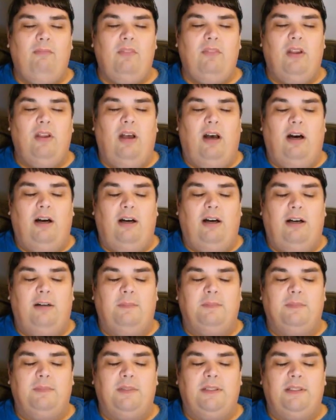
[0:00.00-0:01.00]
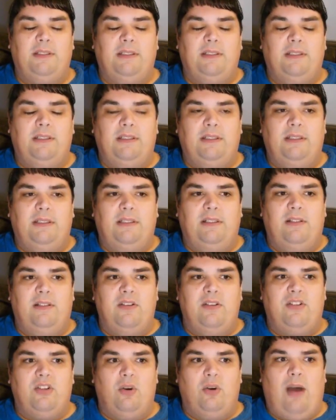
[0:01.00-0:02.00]
Um,
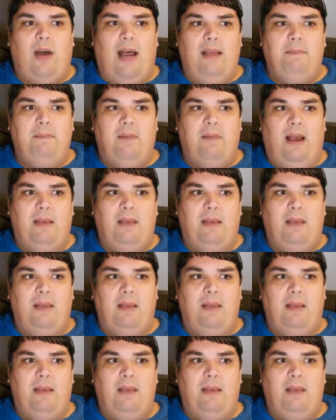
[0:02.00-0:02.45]
so I'm